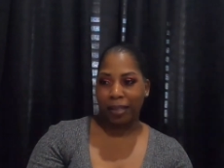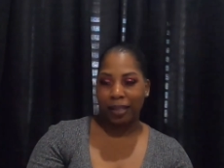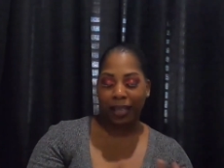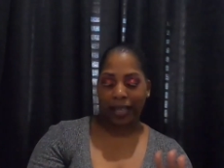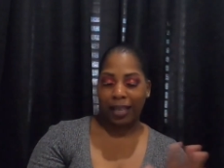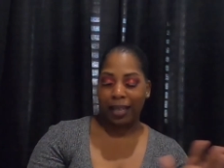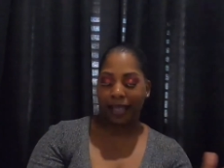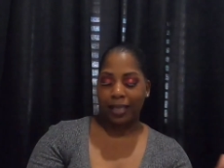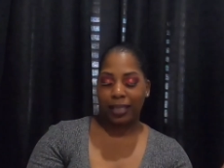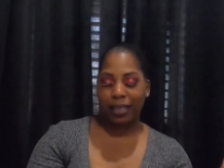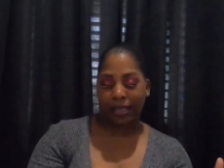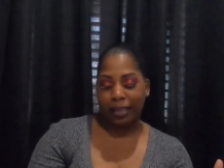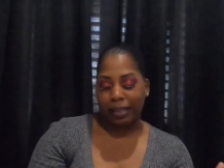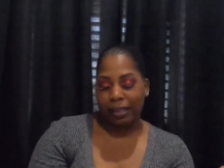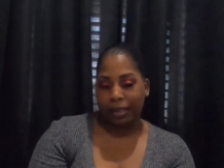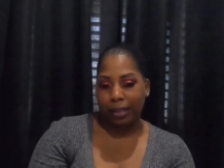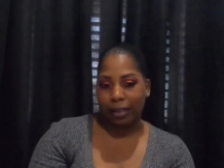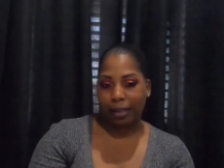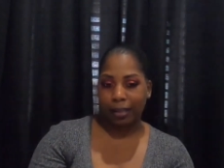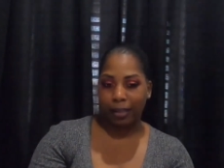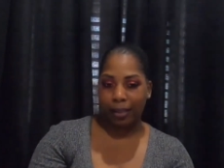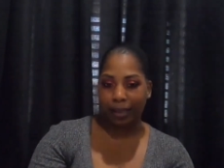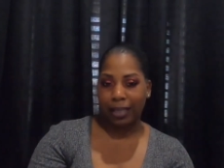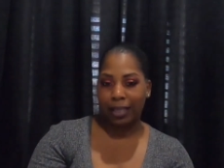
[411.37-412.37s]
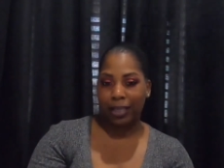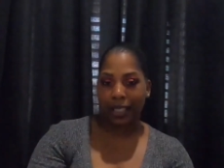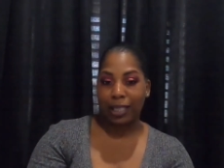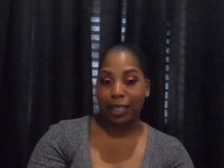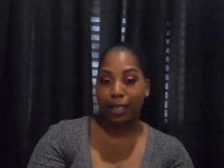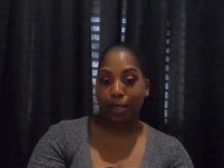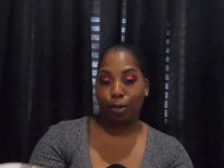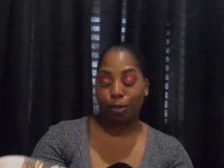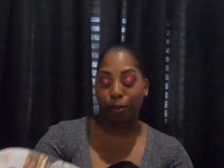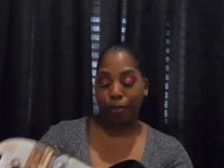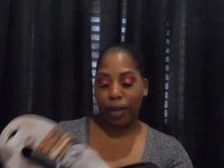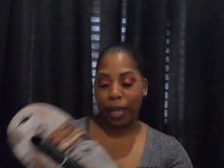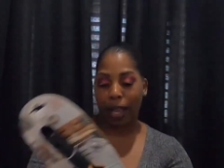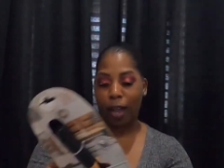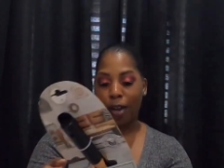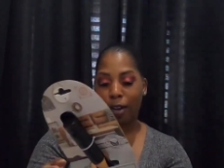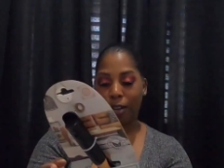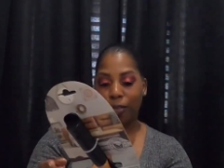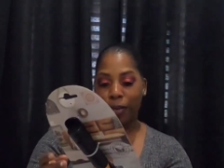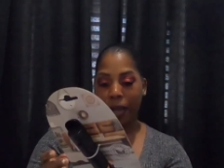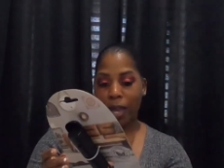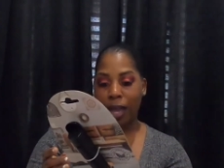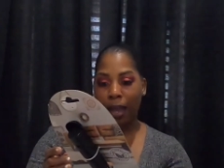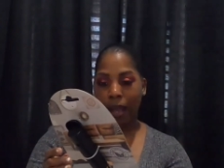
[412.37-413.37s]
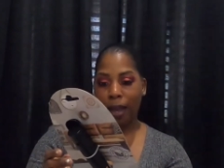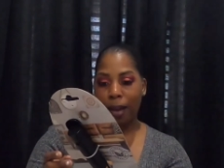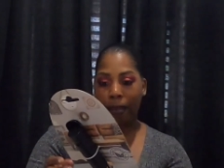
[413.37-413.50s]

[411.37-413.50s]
because it just threw me off.